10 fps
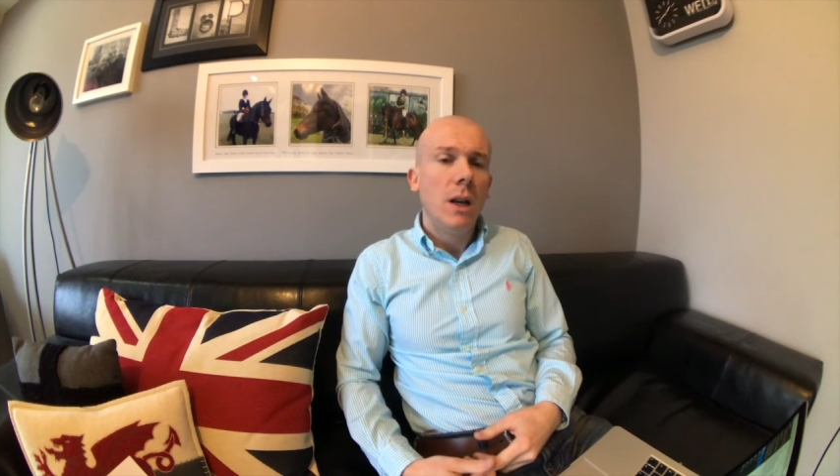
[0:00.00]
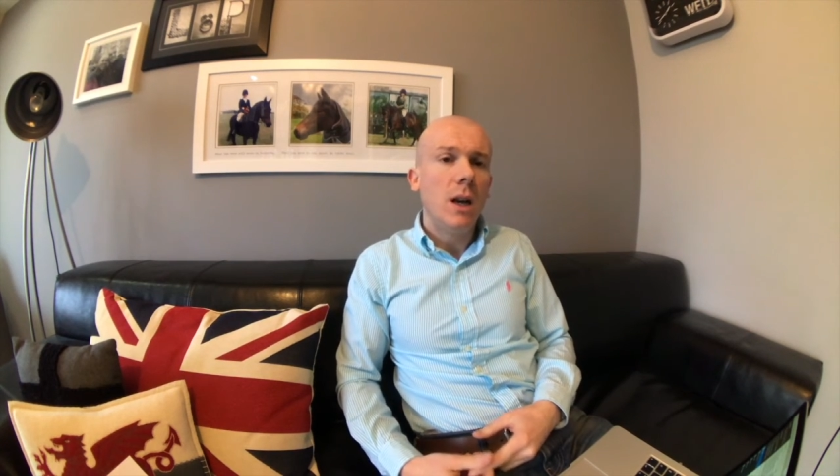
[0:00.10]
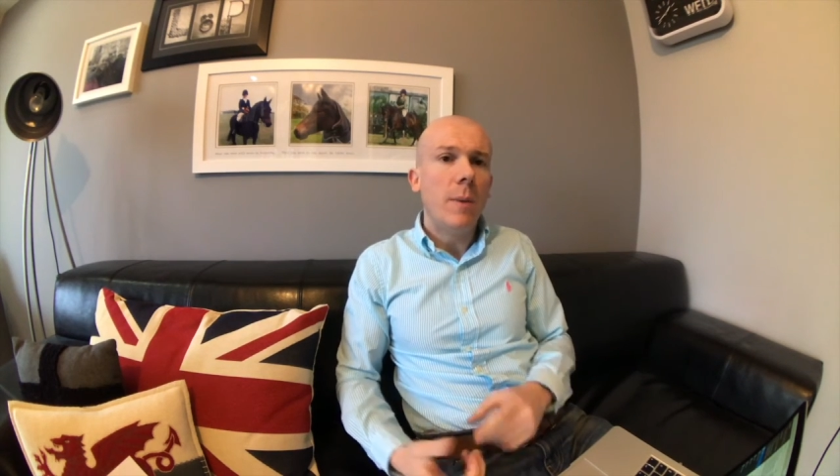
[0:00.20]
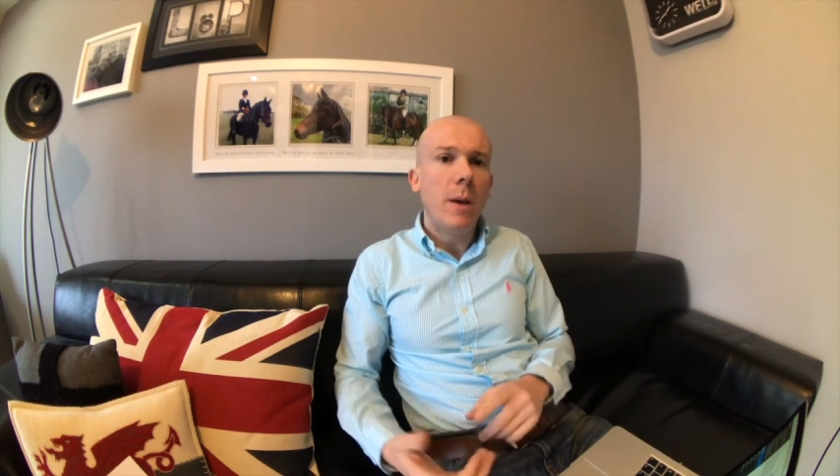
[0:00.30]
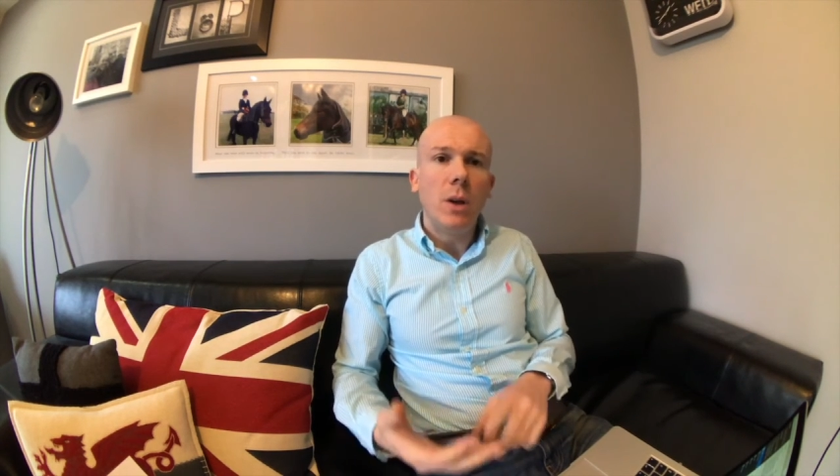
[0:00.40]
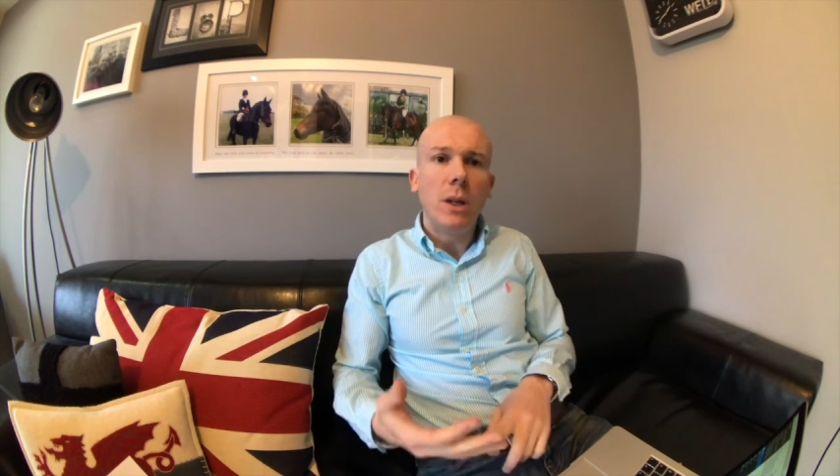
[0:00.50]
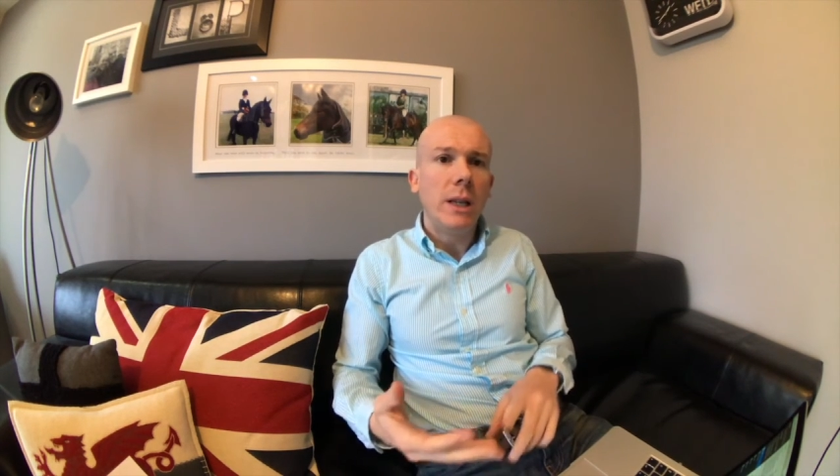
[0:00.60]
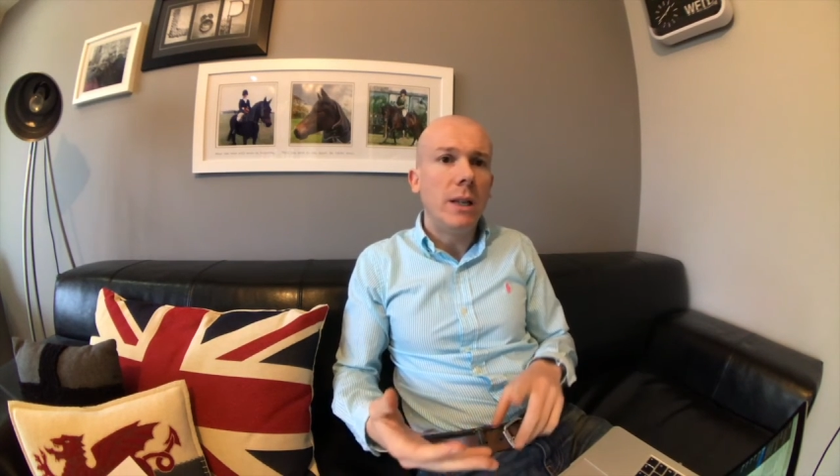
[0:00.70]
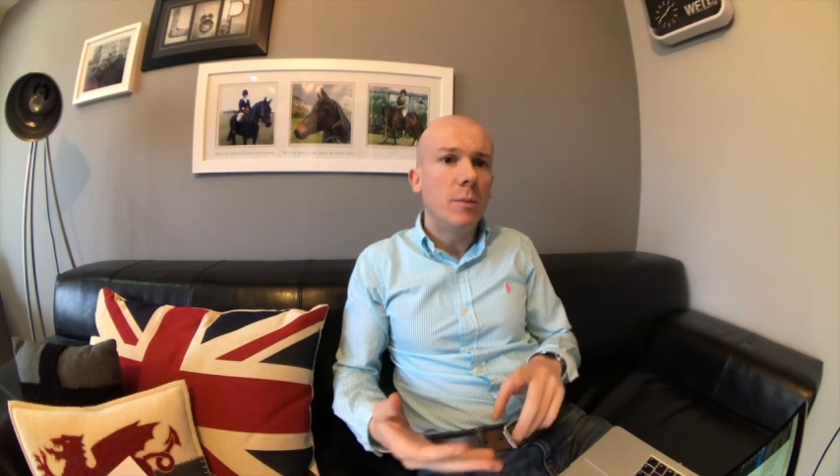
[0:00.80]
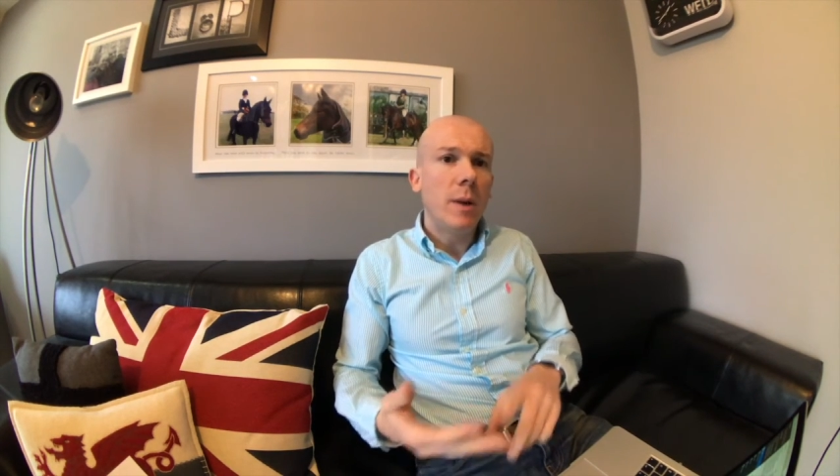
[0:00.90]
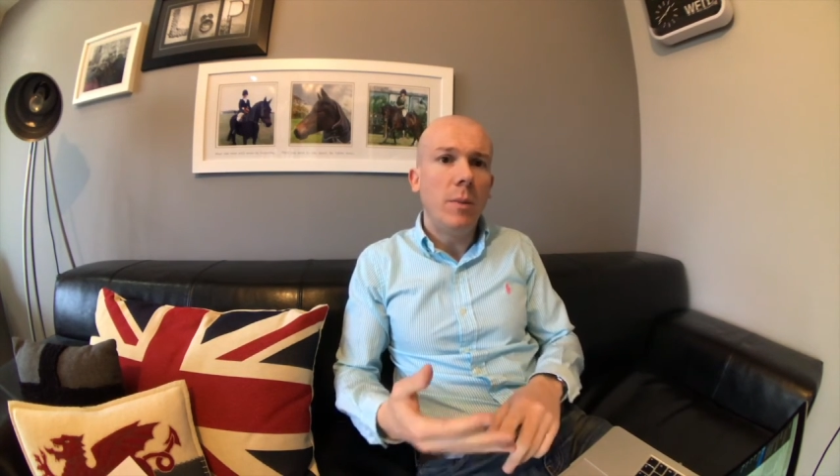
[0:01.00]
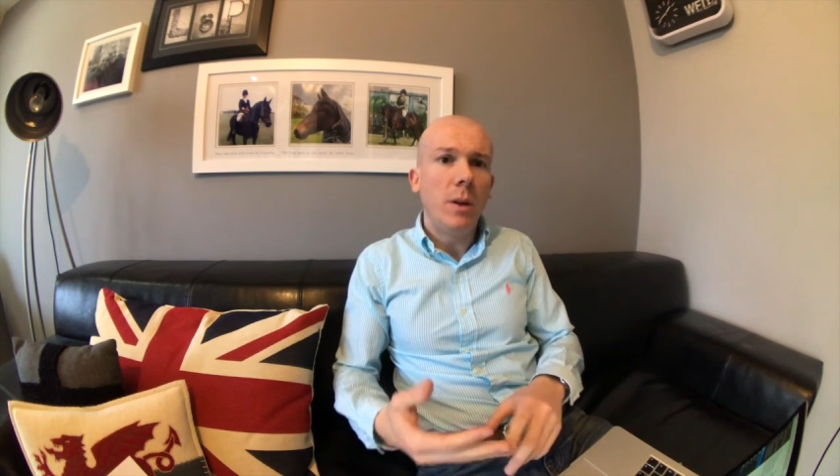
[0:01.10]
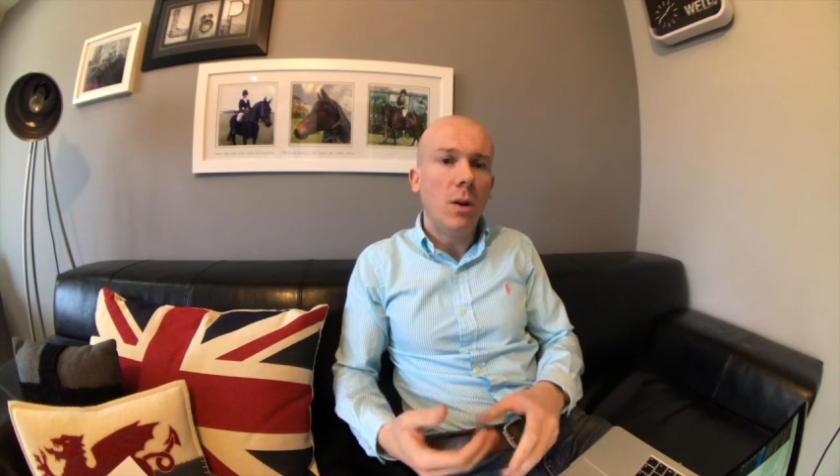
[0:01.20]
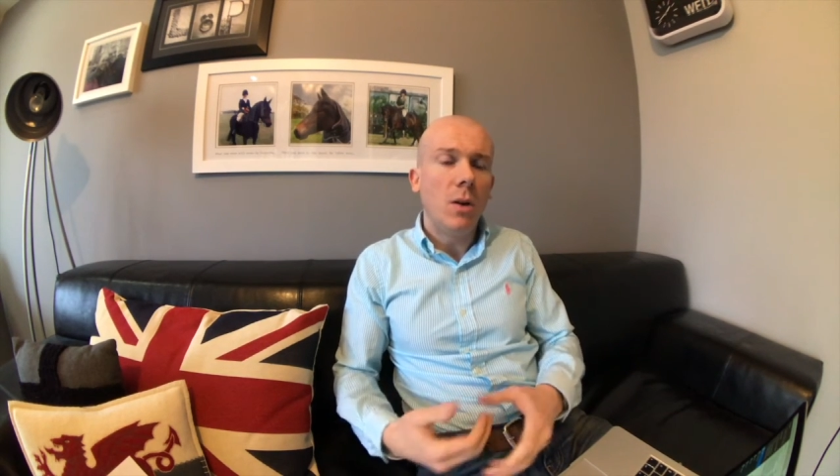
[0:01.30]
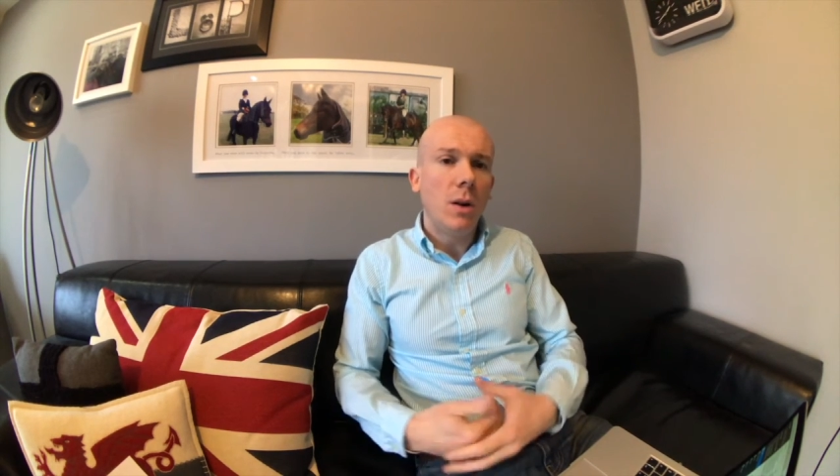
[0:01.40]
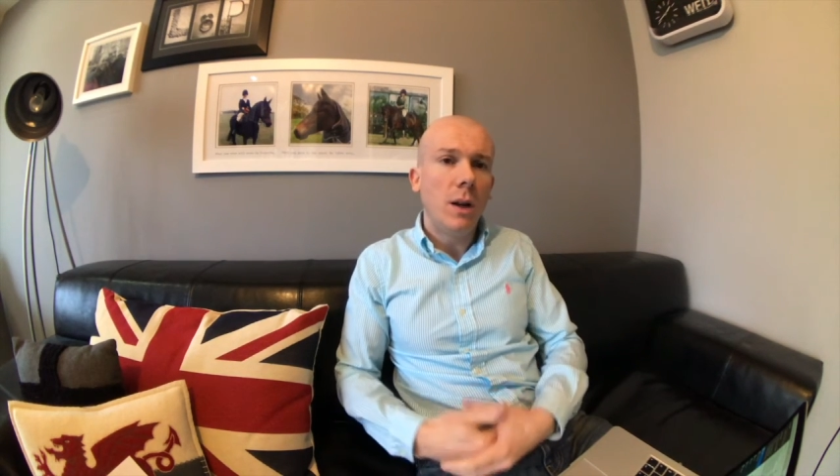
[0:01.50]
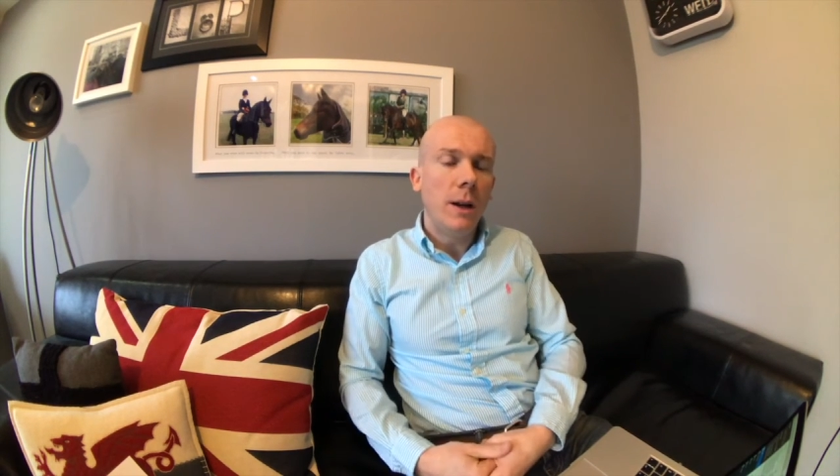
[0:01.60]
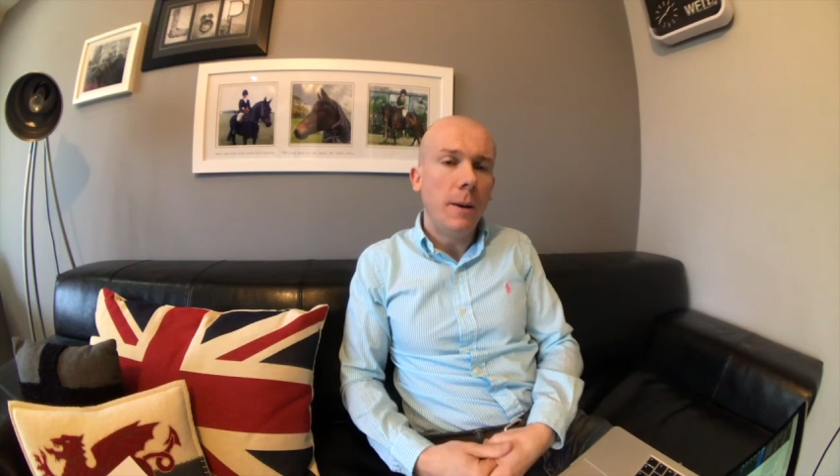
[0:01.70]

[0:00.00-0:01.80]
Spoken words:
maybe your cleaners, maybe your